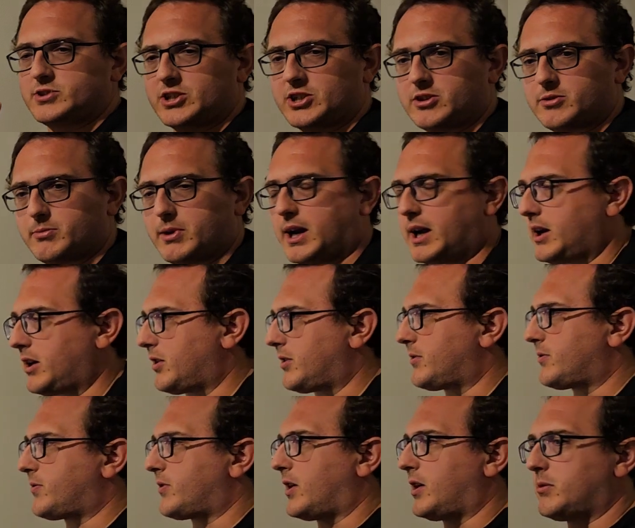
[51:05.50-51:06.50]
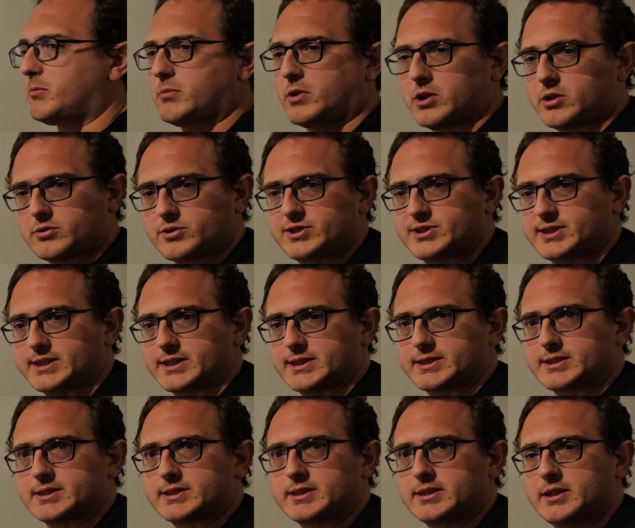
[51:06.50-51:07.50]
Jeremiah, from
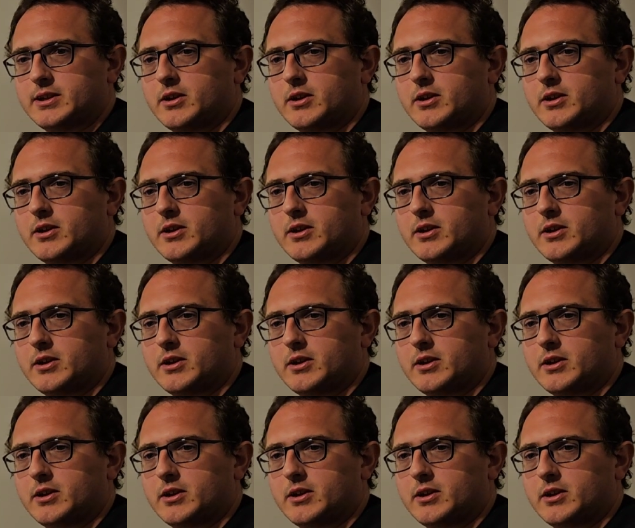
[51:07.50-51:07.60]
Moses.